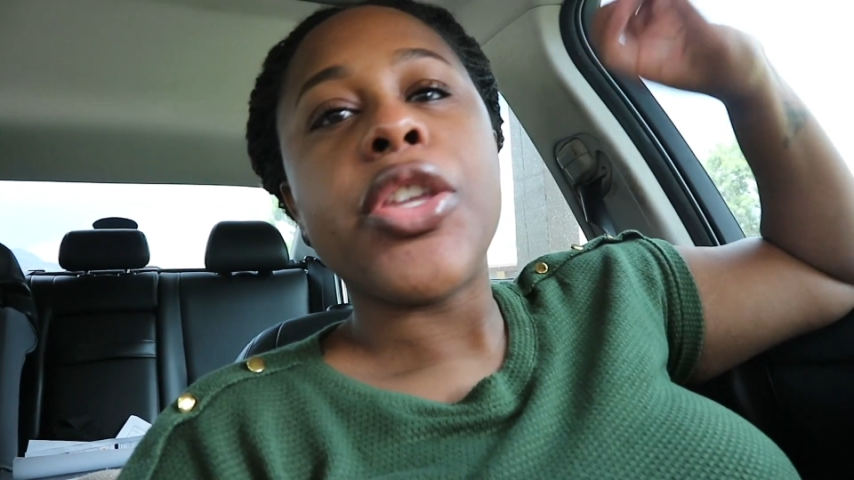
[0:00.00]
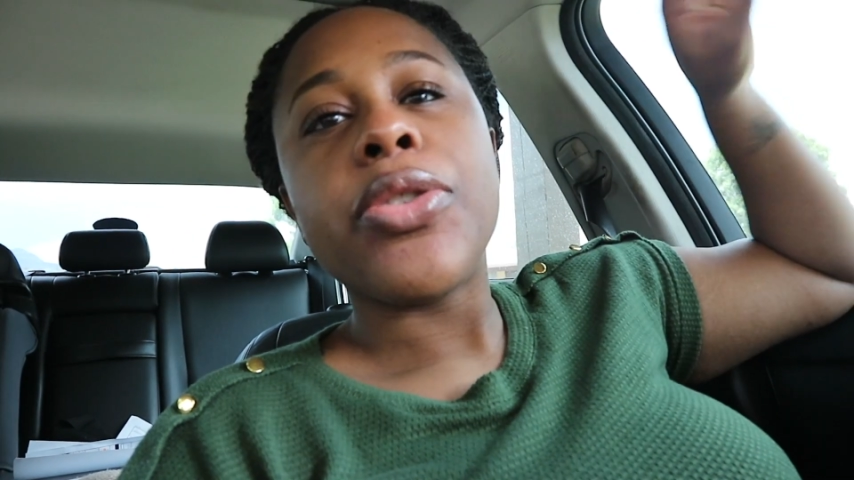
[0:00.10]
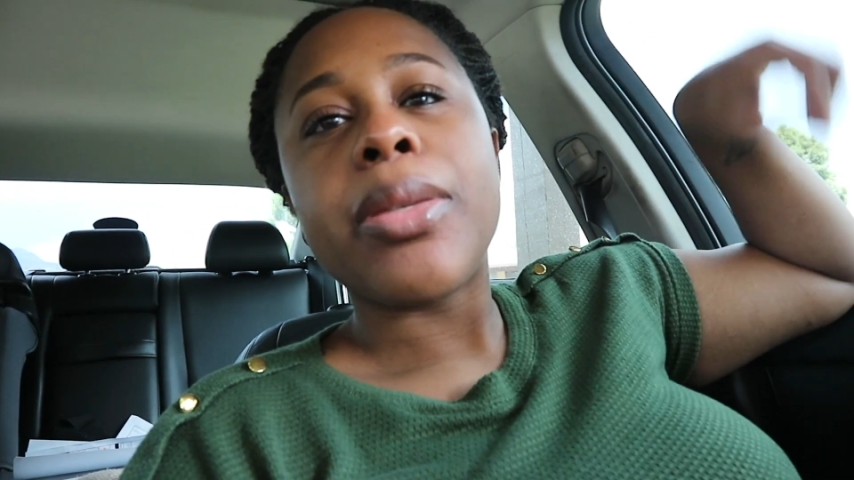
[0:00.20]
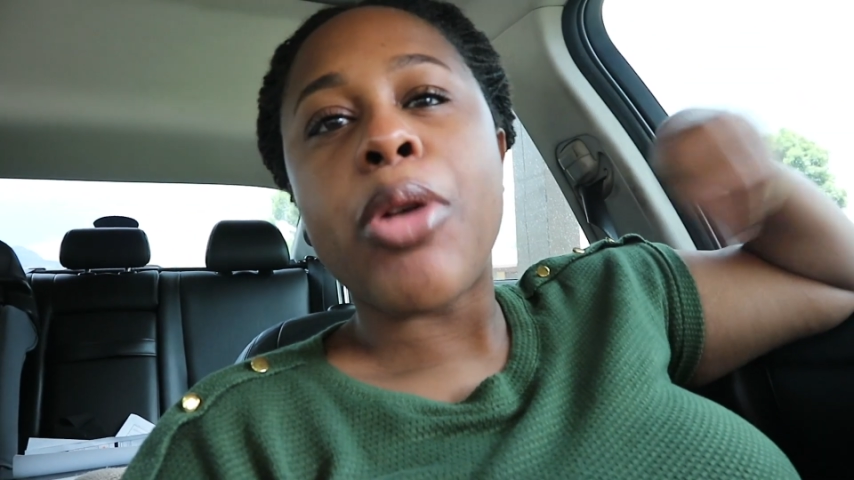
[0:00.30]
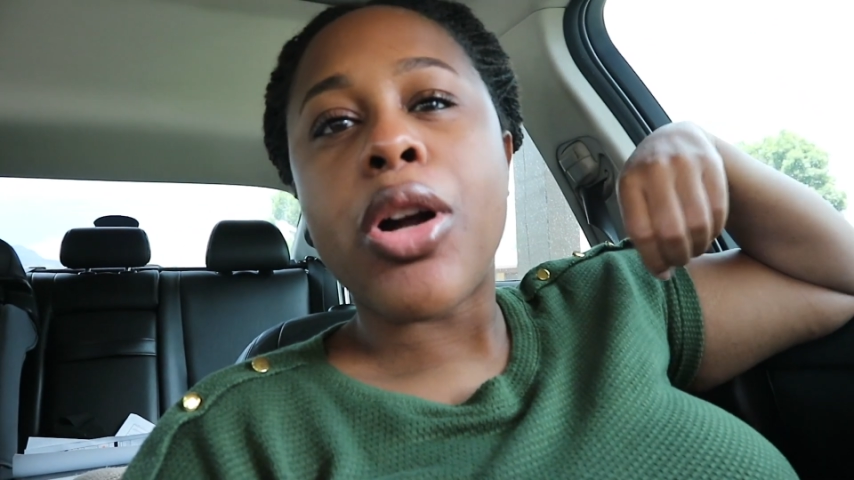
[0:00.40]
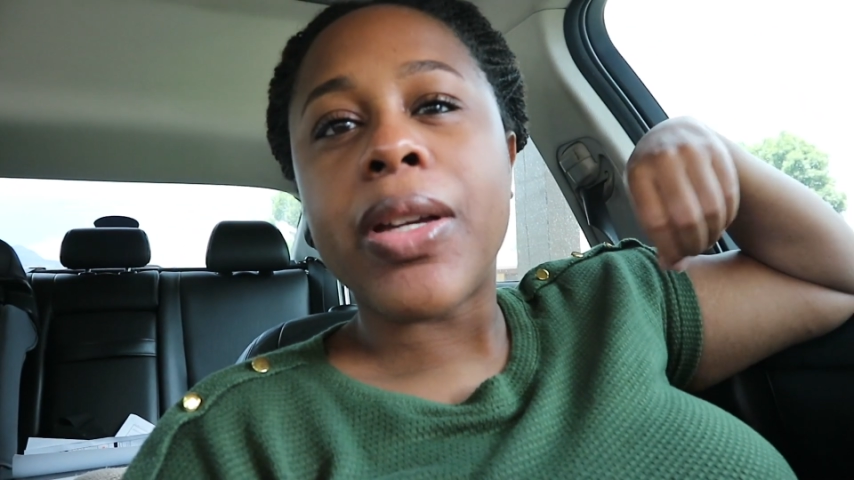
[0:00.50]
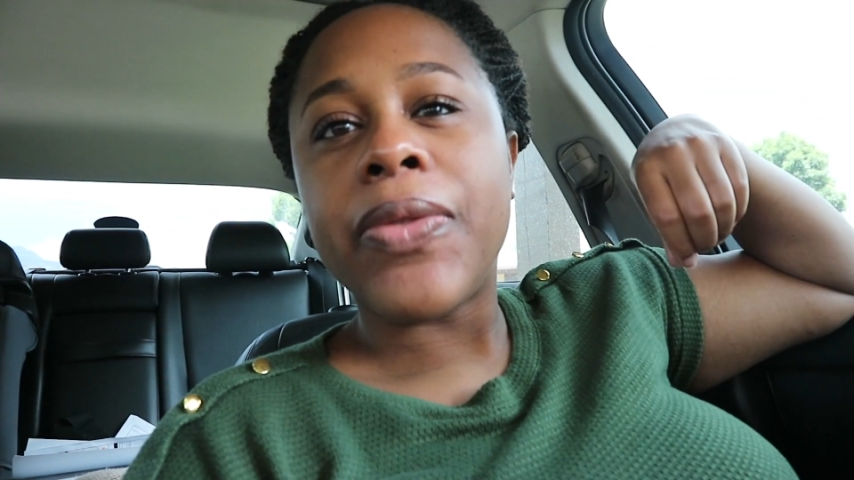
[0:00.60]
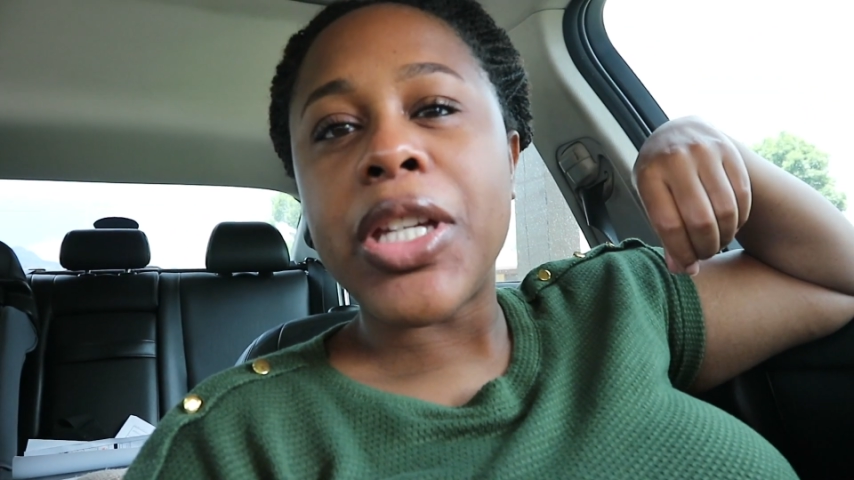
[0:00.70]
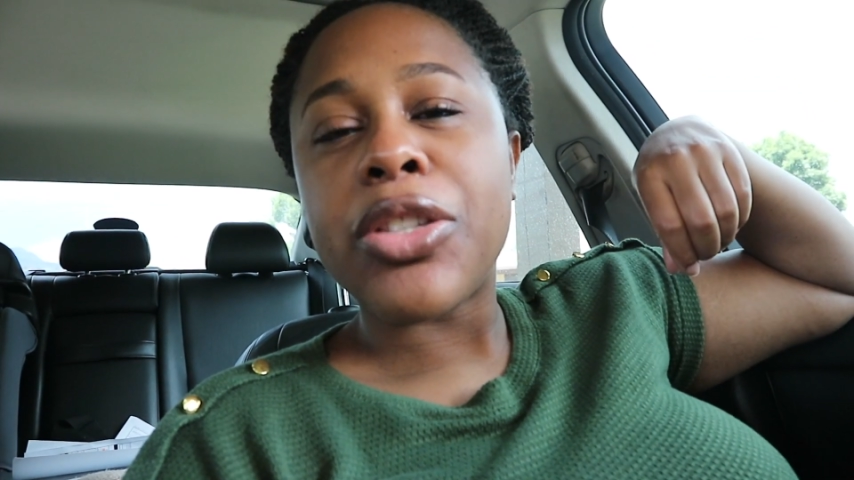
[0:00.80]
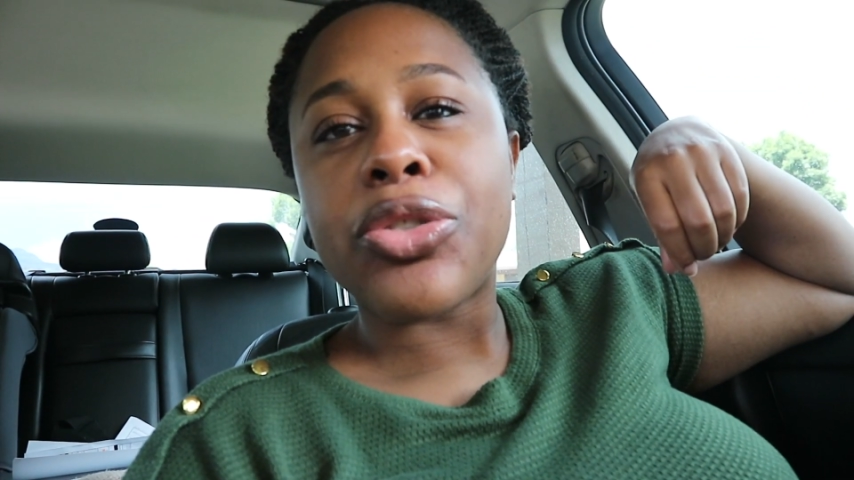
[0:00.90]
those small
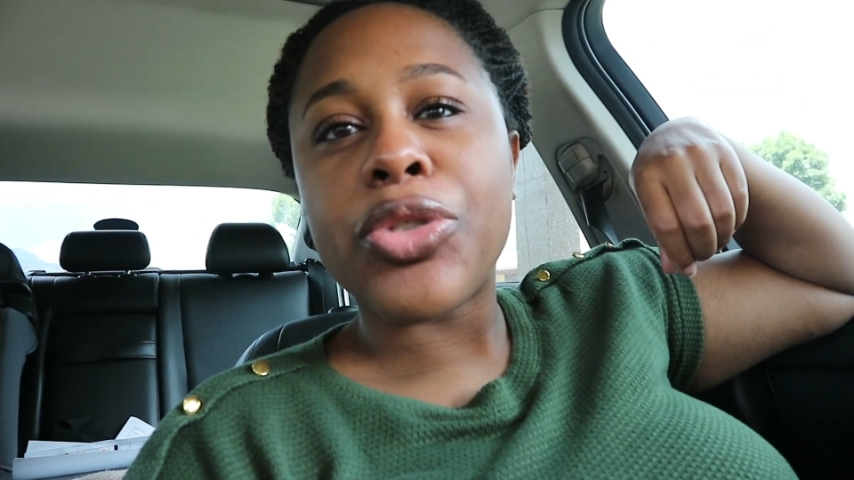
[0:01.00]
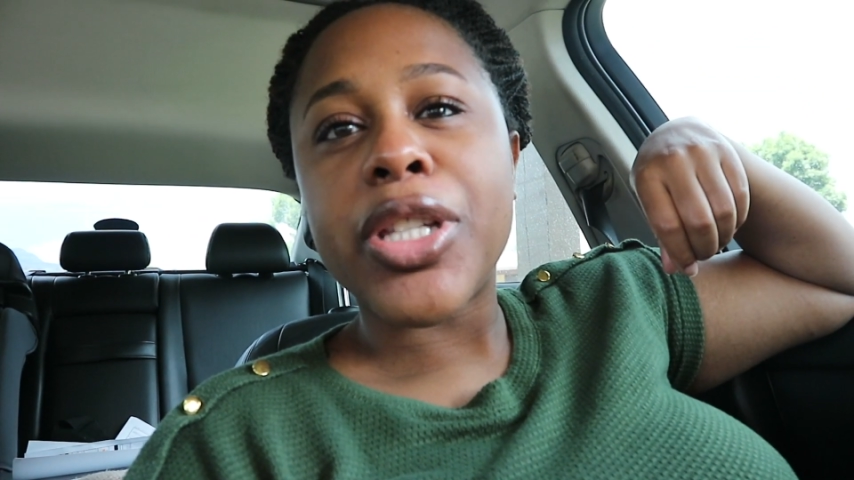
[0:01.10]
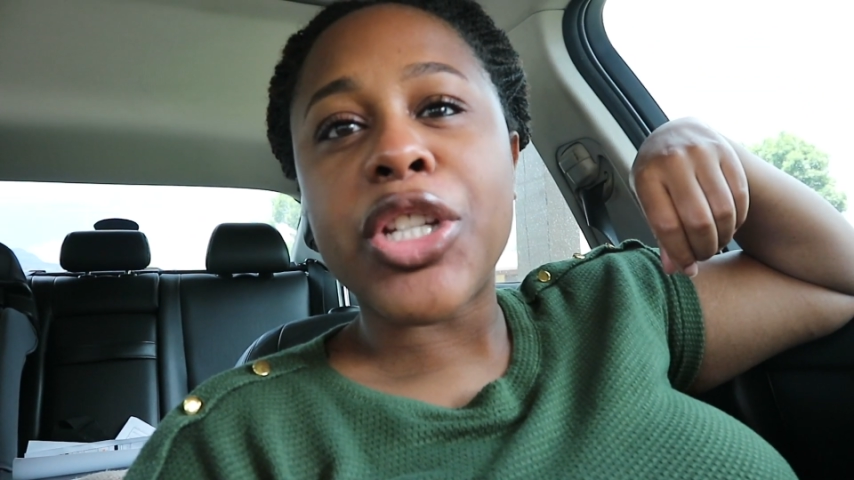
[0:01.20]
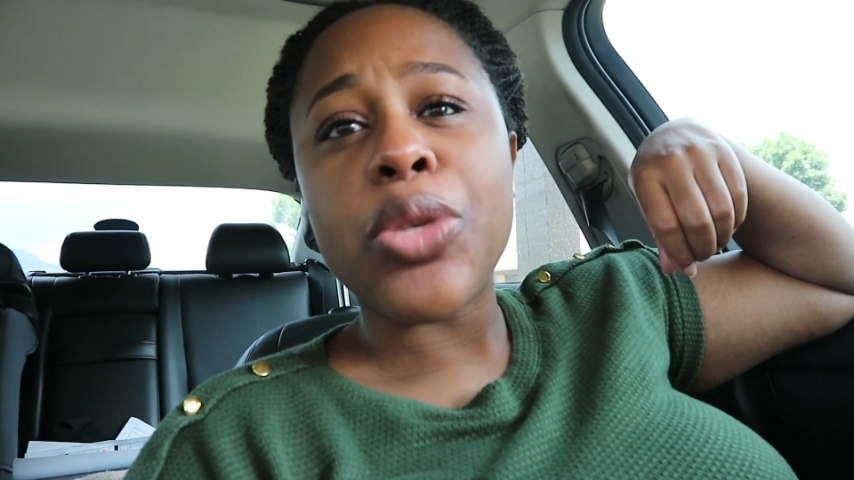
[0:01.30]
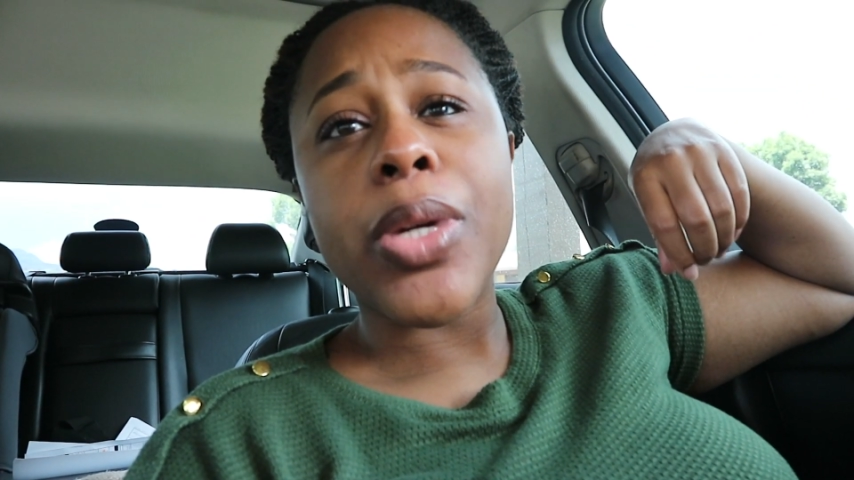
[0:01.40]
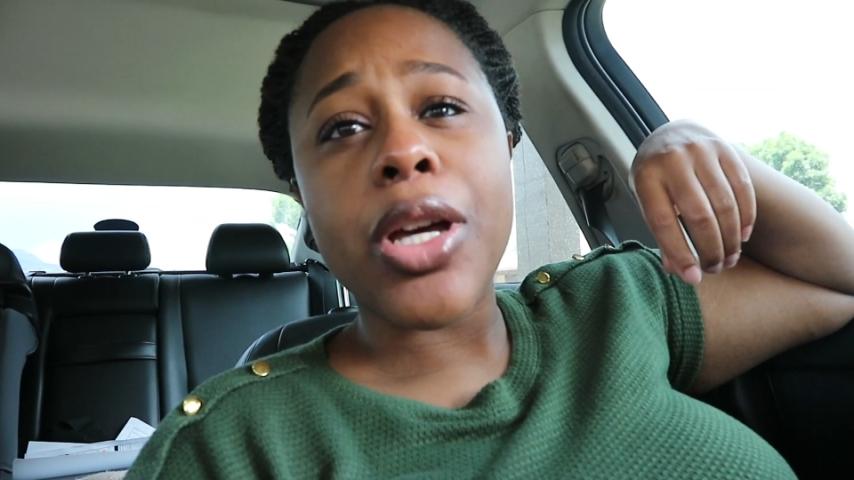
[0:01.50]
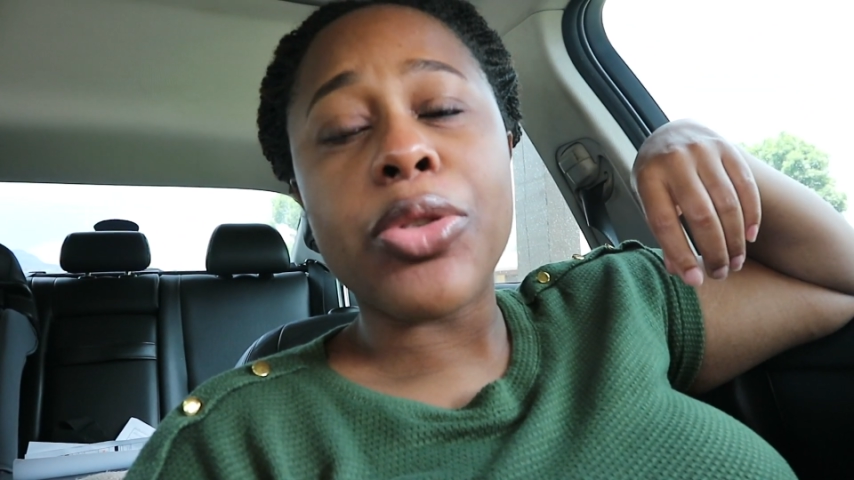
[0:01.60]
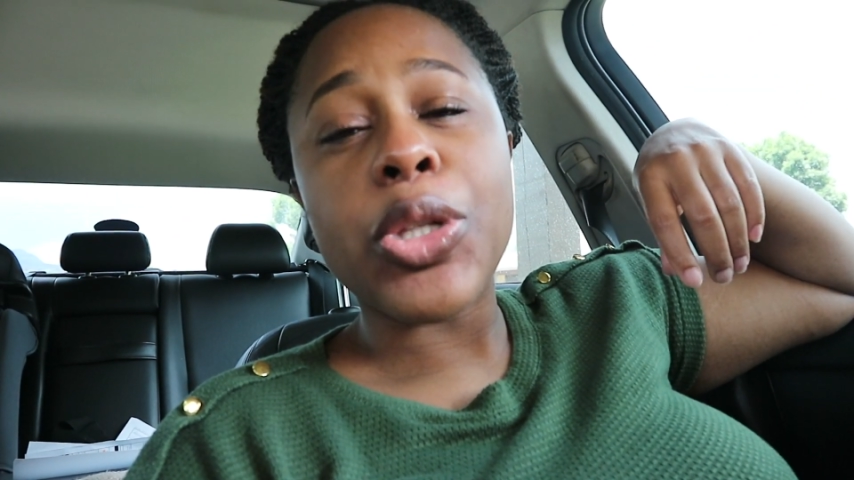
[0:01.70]
convenience stores that you would go